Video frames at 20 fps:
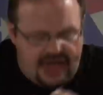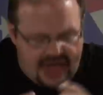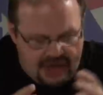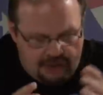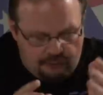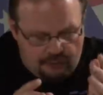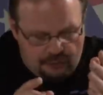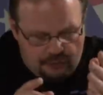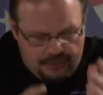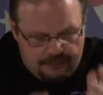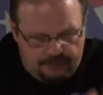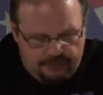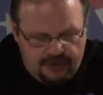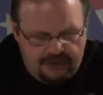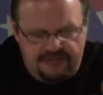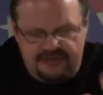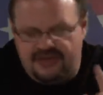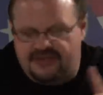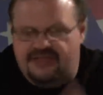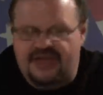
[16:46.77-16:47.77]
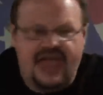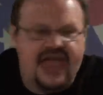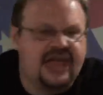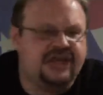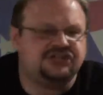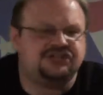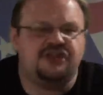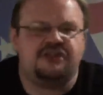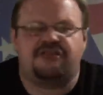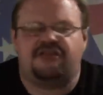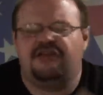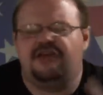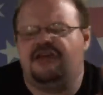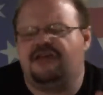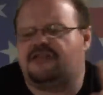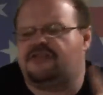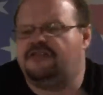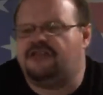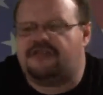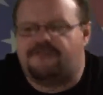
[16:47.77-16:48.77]
And when we put these
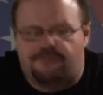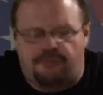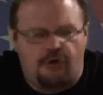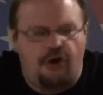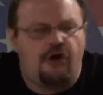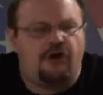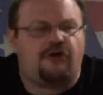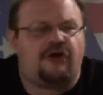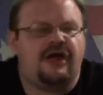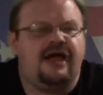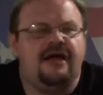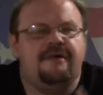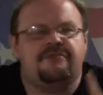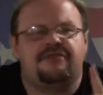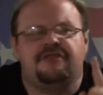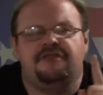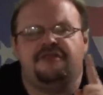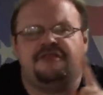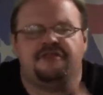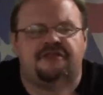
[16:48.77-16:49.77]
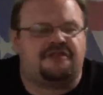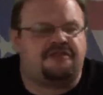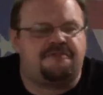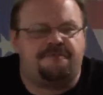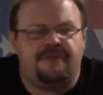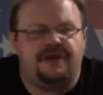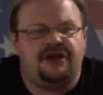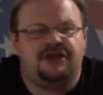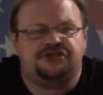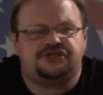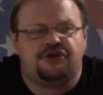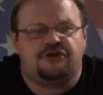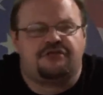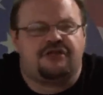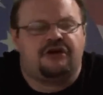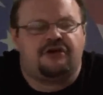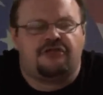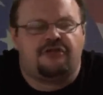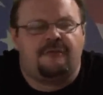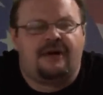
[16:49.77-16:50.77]
agencies and these programs and these
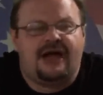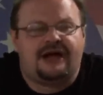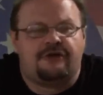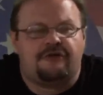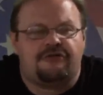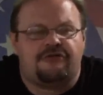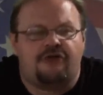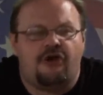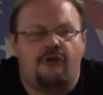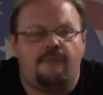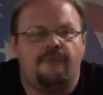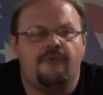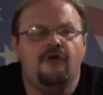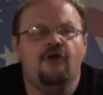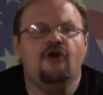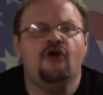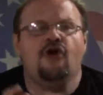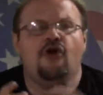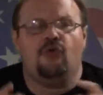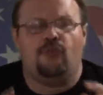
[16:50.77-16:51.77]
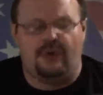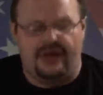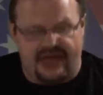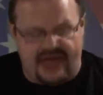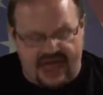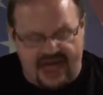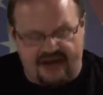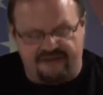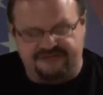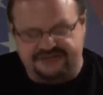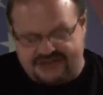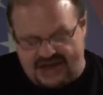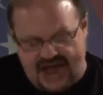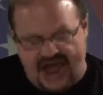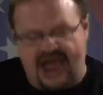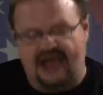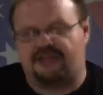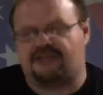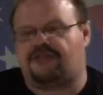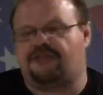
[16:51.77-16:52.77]
expenditures under the microscope, we have
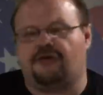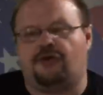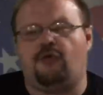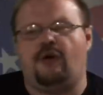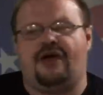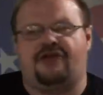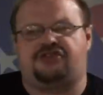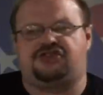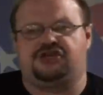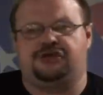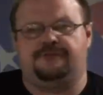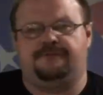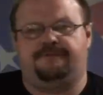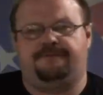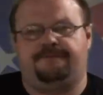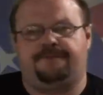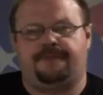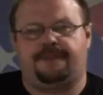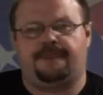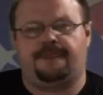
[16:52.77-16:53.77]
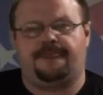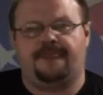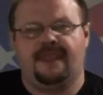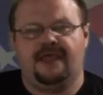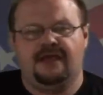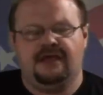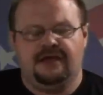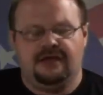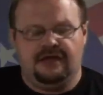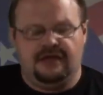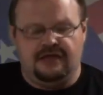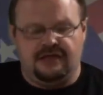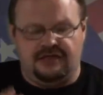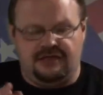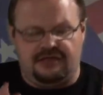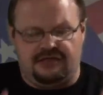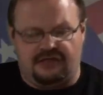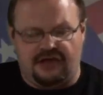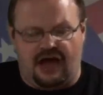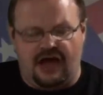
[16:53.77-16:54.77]
to ask the question,
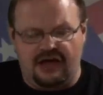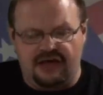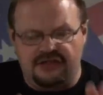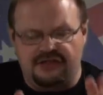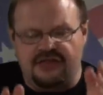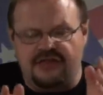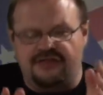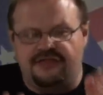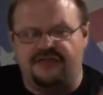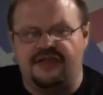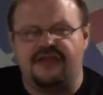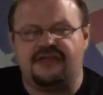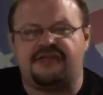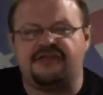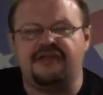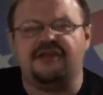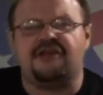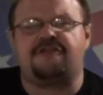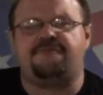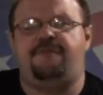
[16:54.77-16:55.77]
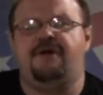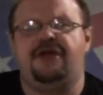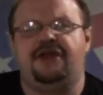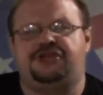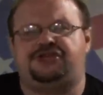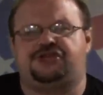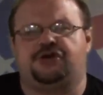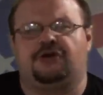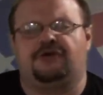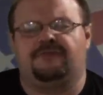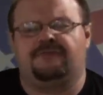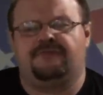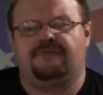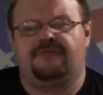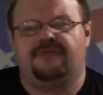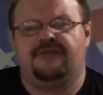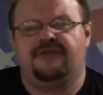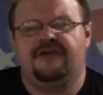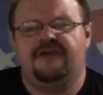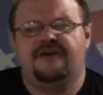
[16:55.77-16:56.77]
does this expenditure
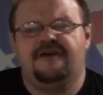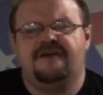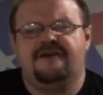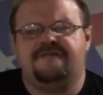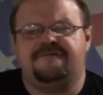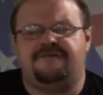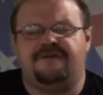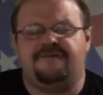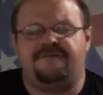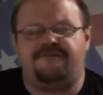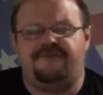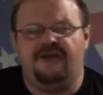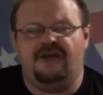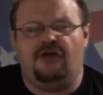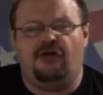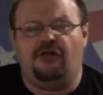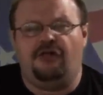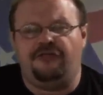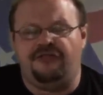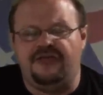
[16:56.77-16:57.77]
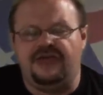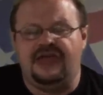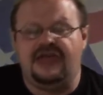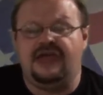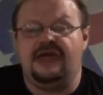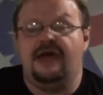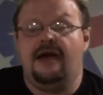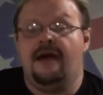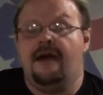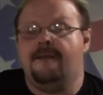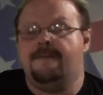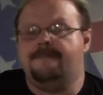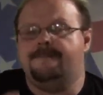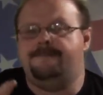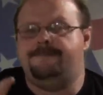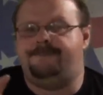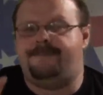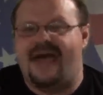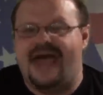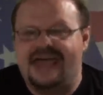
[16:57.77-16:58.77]
fulfill the
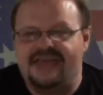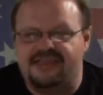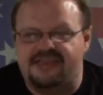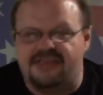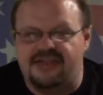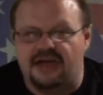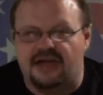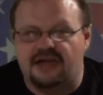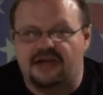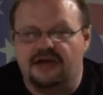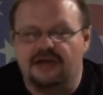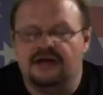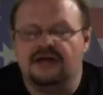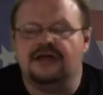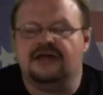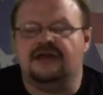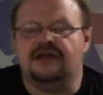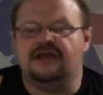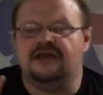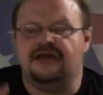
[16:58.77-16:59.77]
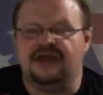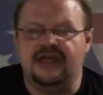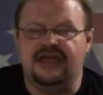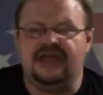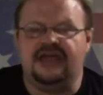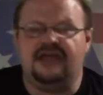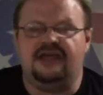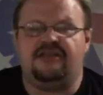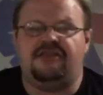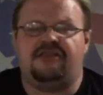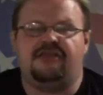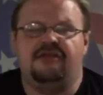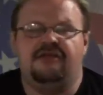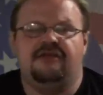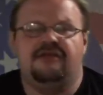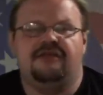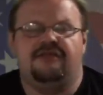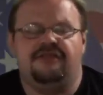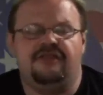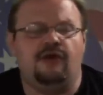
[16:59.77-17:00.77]
basic needs
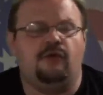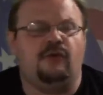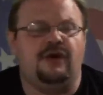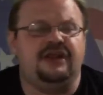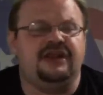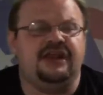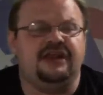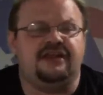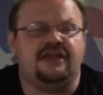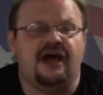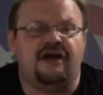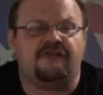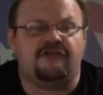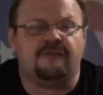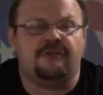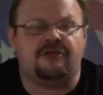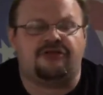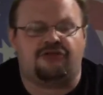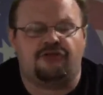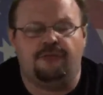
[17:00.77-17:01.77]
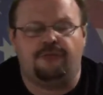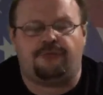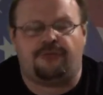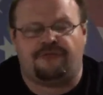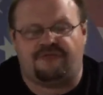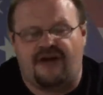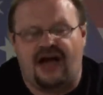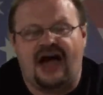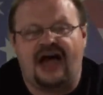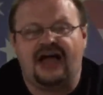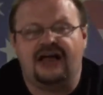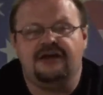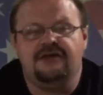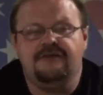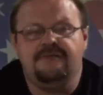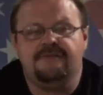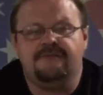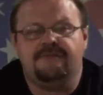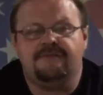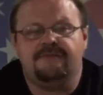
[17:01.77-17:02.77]
that we need government to provide?